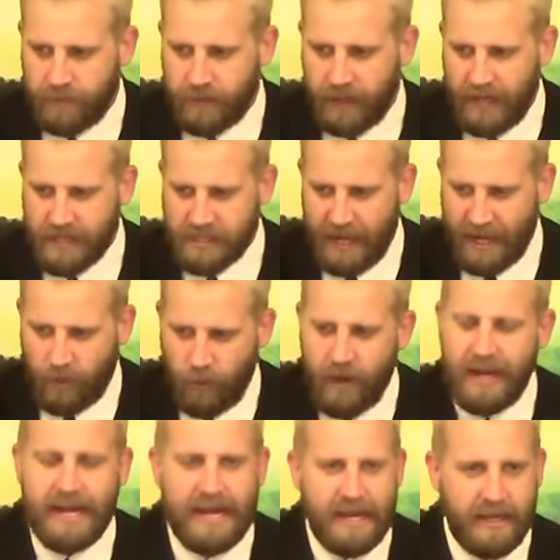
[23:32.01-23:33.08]
he's like,
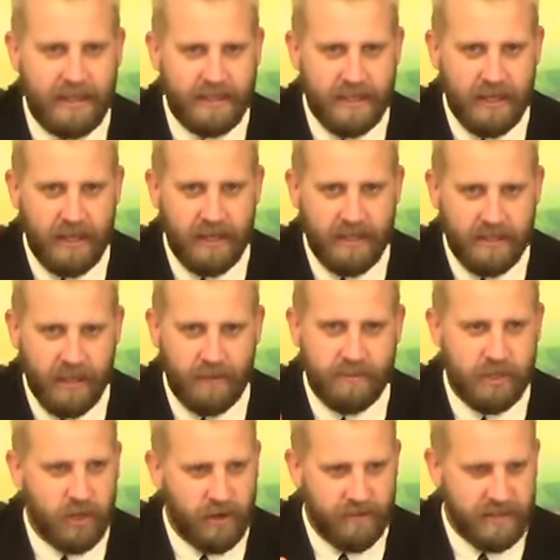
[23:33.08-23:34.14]
we need to, to
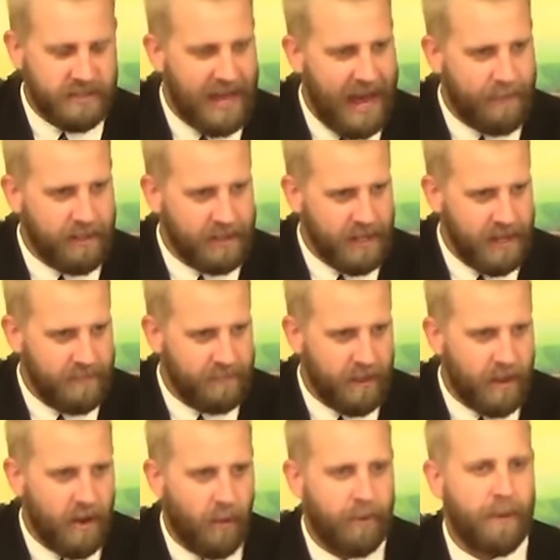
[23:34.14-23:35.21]
observe the Sabbath day.
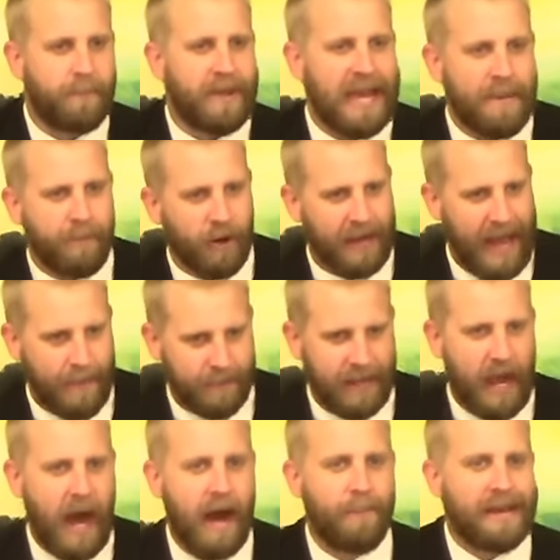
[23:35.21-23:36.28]
But people kept
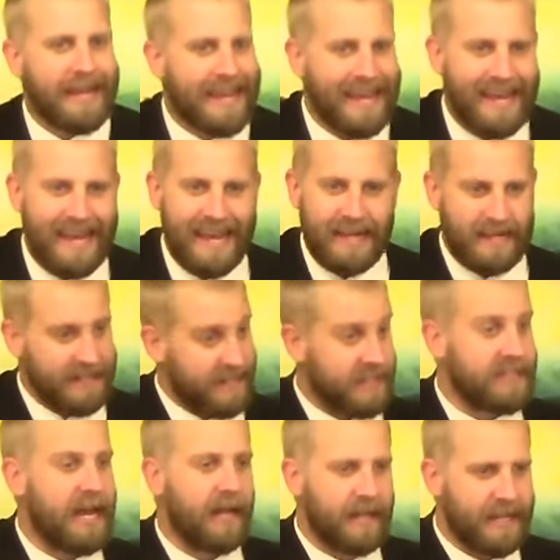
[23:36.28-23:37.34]
coming in and
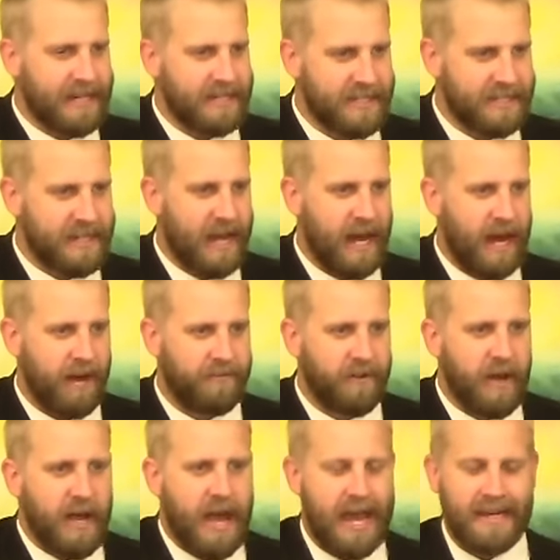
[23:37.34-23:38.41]
selling
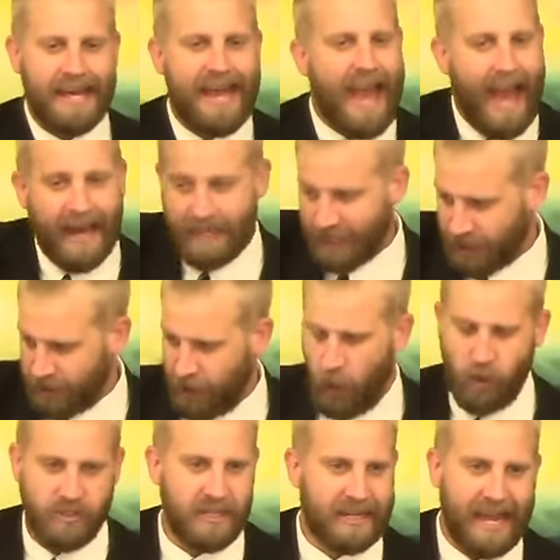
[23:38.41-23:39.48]
stuff, and they had to
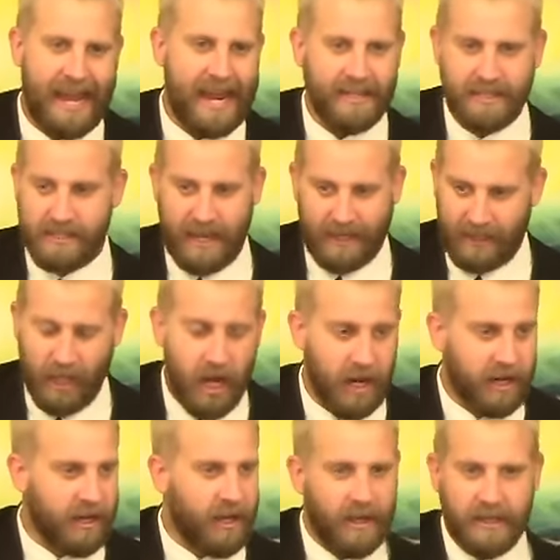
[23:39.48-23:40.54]
close the gates. He's like,
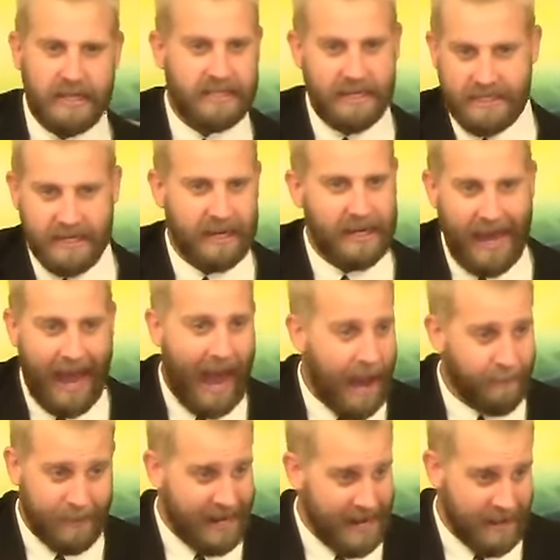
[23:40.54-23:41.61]
look, this isn't going to
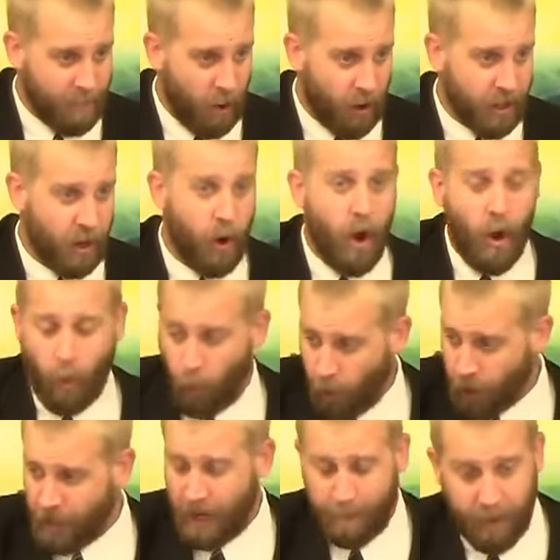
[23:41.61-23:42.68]
happen anymore. You know,
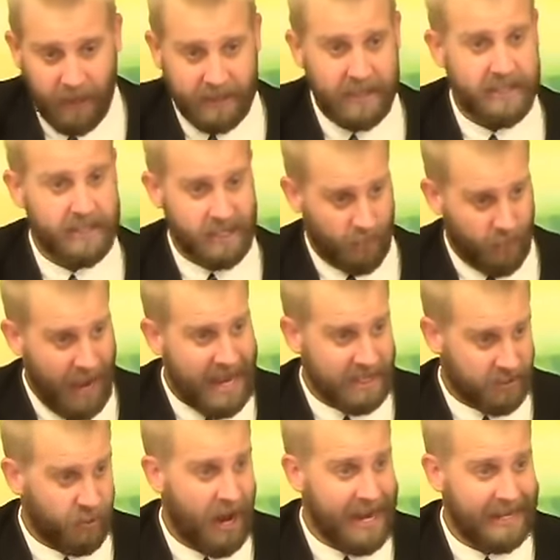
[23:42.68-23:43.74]
we're going to put this to
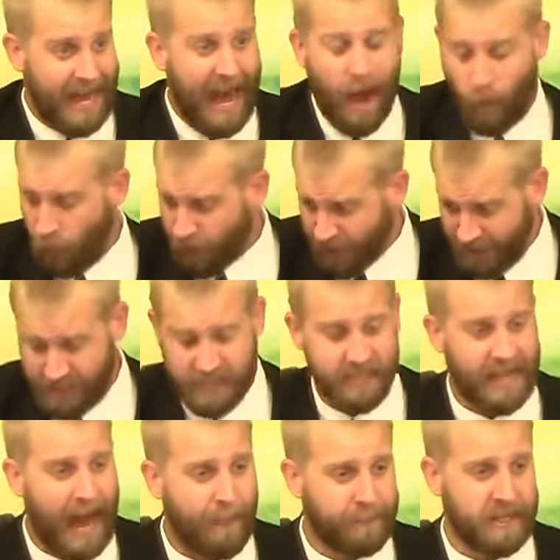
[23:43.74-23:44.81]
rest right now. We're going to
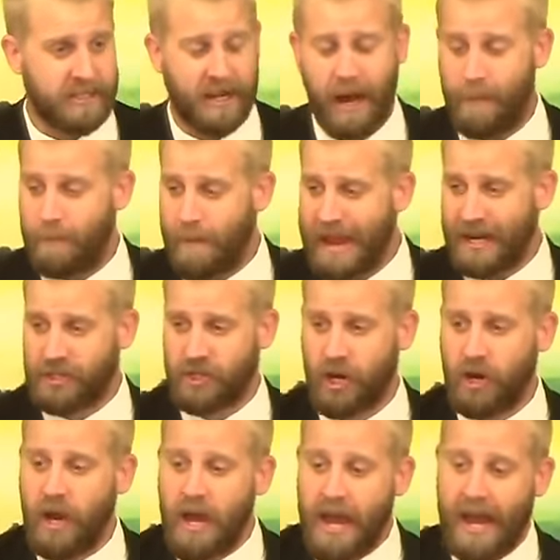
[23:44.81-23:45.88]
stop this. I got to make
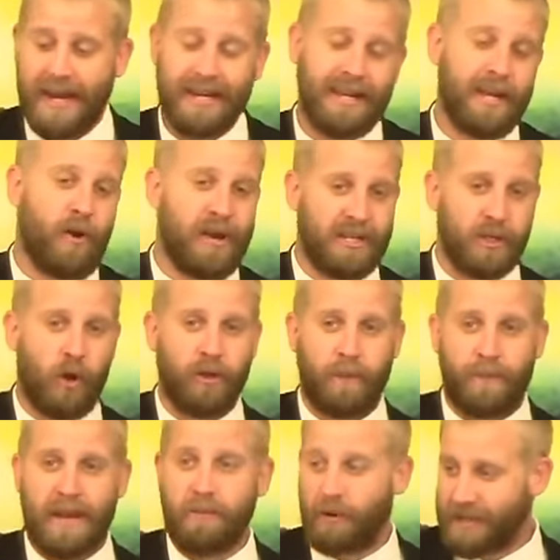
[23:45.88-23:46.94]
sure. And, he, you know, he told the
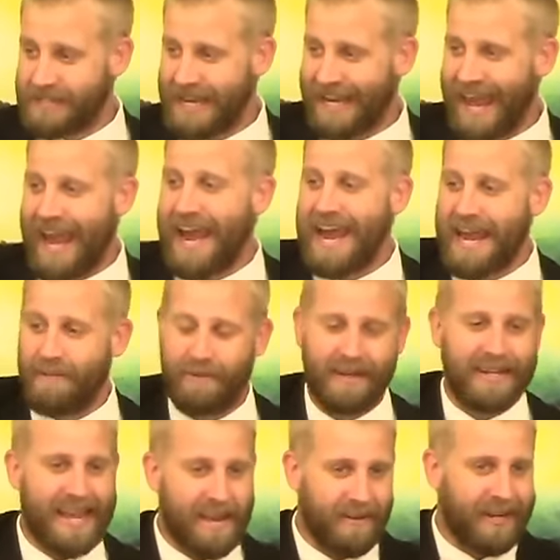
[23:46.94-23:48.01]
people because they came
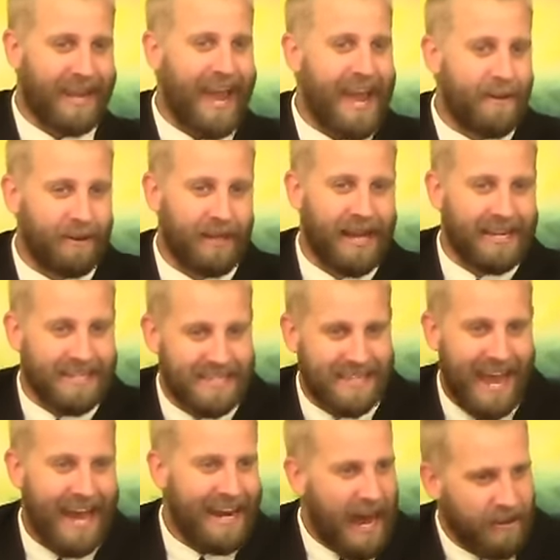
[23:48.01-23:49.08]
and they even came and like
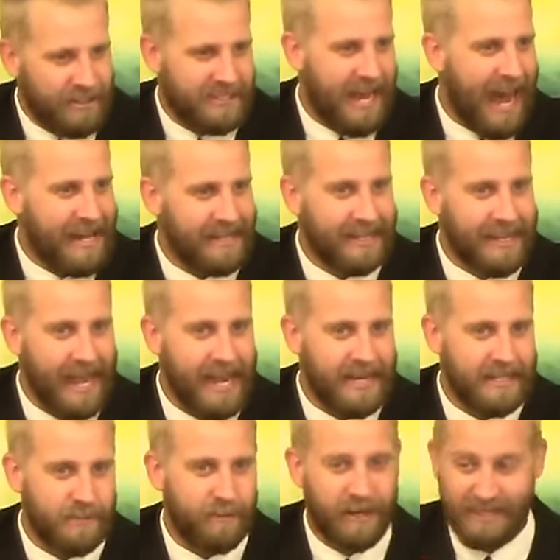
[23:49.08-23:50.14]
sat outside the
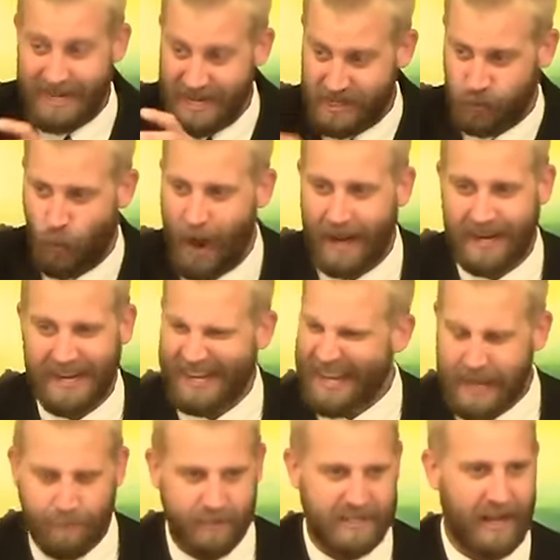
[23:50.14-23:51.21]
gates because they just wanted to
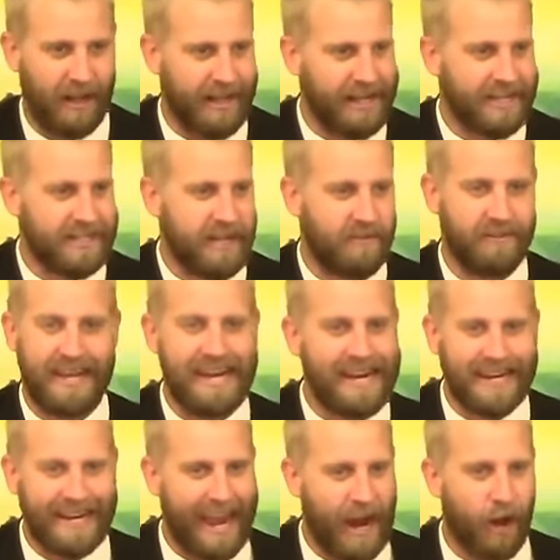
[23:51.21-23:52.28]
keep selling and stuff, and they
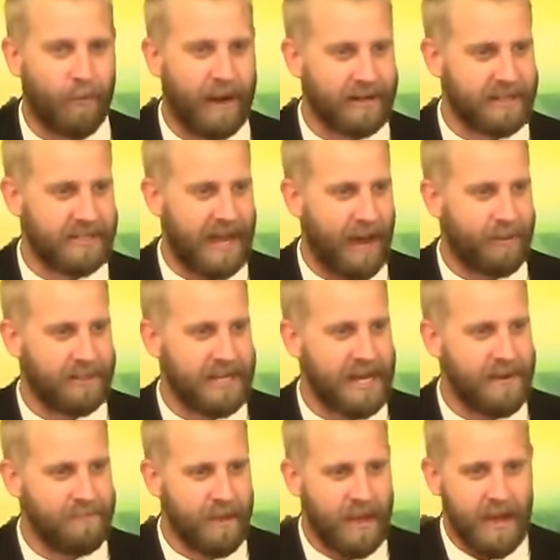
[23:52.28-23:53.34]
didn't care about the Sabbath
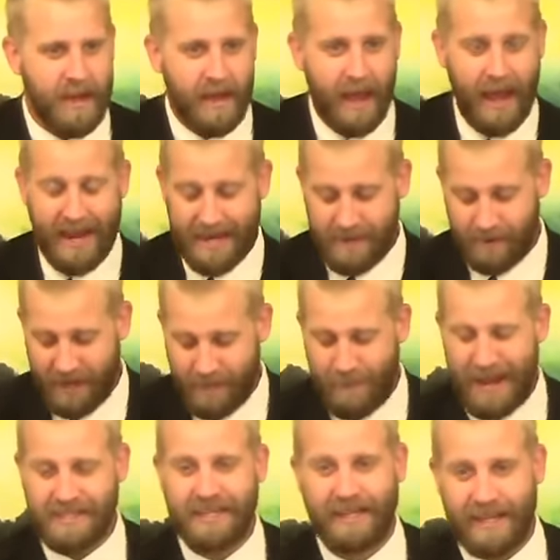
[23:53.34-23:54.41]
day. And he, he
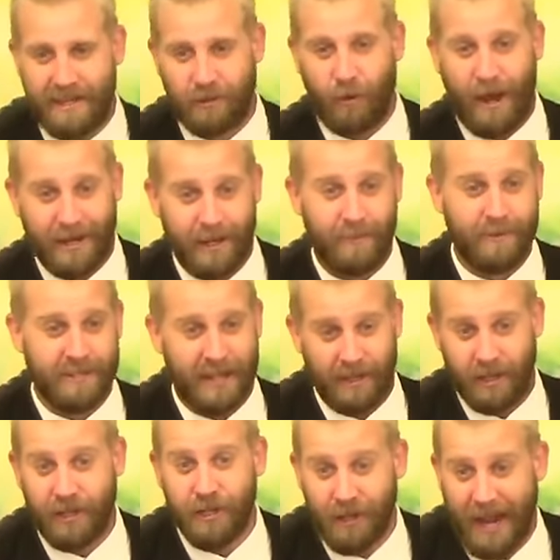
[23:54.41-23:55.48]
basically threatened them. He's like,
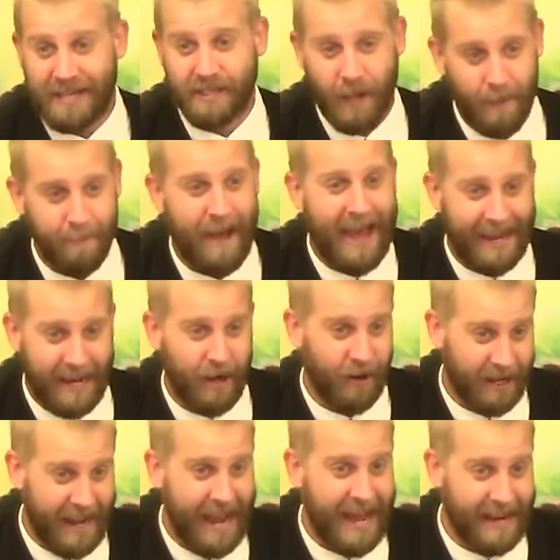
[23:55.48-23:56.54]
look, you guys come back here
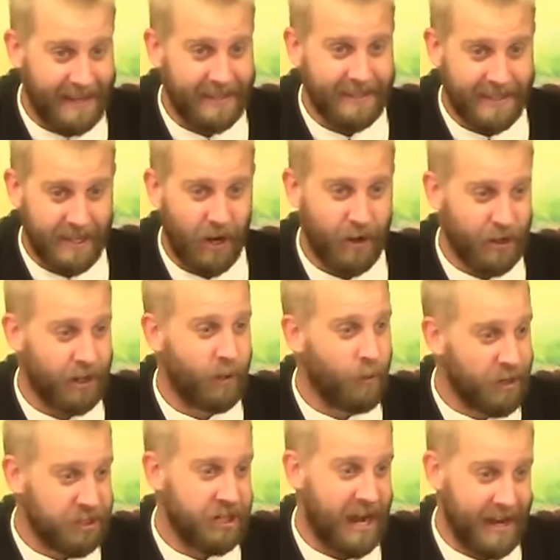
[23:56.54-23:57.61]
again, you know, you're going to
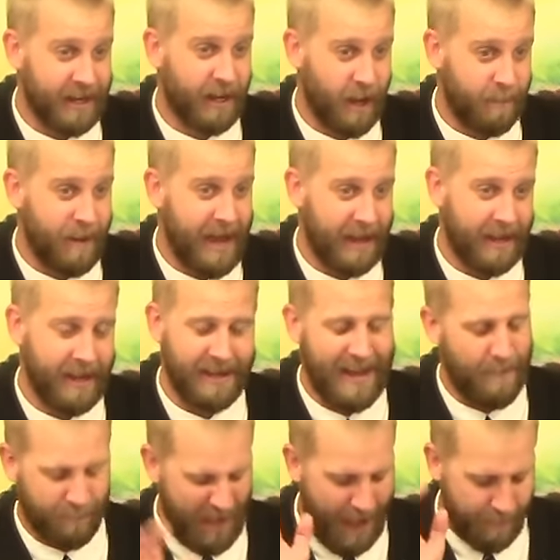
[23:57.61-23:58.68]
wish you hadn't come back again.
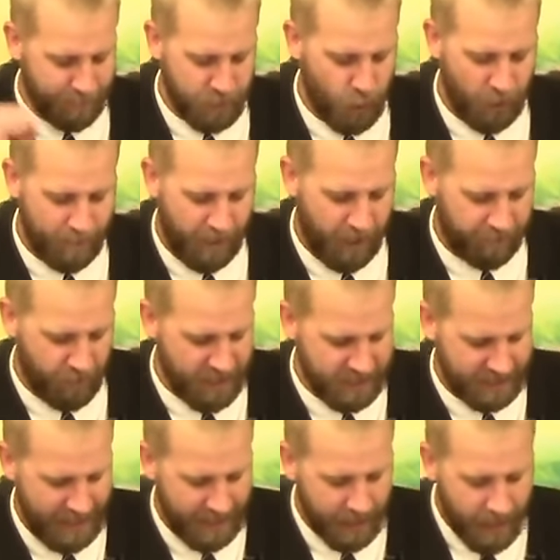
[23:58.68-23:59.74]
I'm, I'm totally
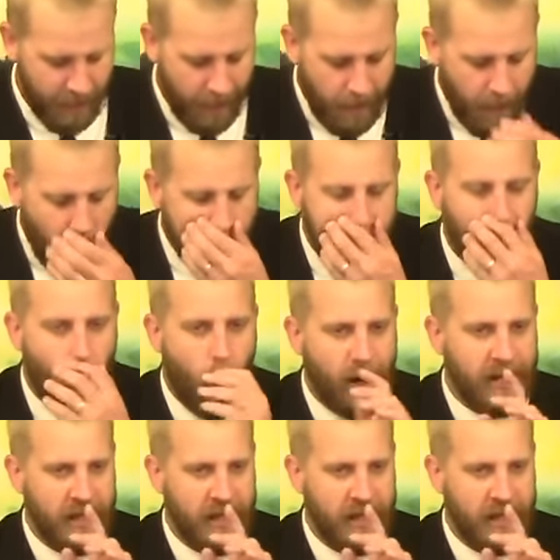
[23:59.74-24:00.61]
paraphrasing that. But one